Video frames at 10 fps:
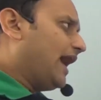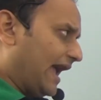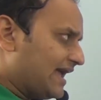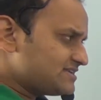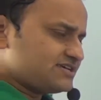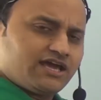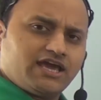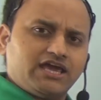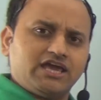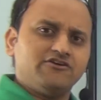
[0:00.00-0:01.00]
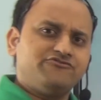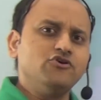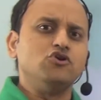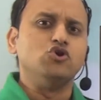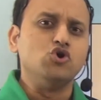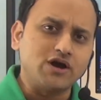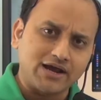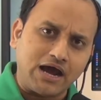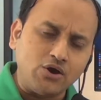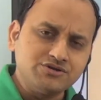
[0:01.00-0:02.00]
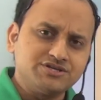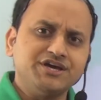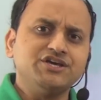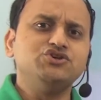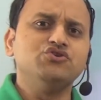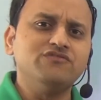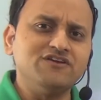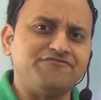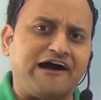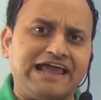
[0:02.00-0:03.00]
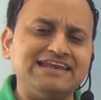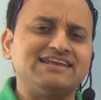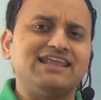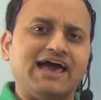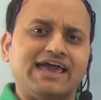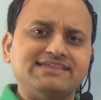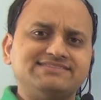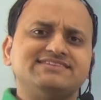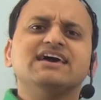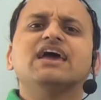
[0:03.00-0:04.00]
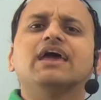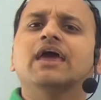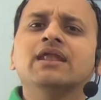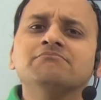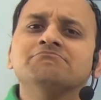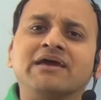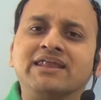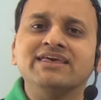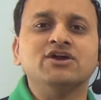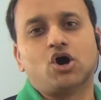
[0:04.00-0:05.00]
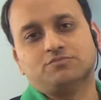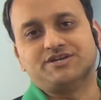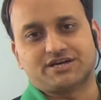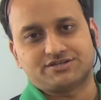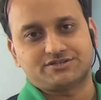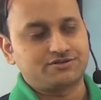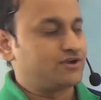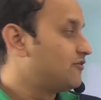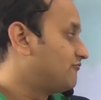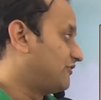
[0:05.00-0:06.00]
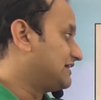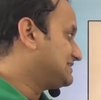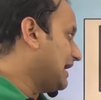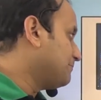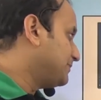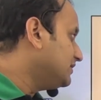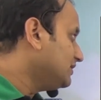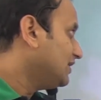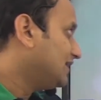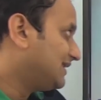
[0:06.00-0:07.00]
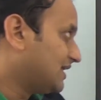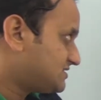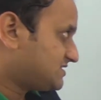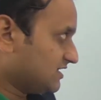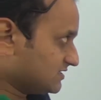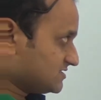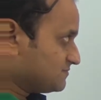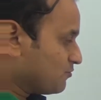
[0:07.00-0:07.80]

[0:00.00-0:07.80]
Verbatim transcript: And if you look around, you will find lines in many objects. For example, let's see this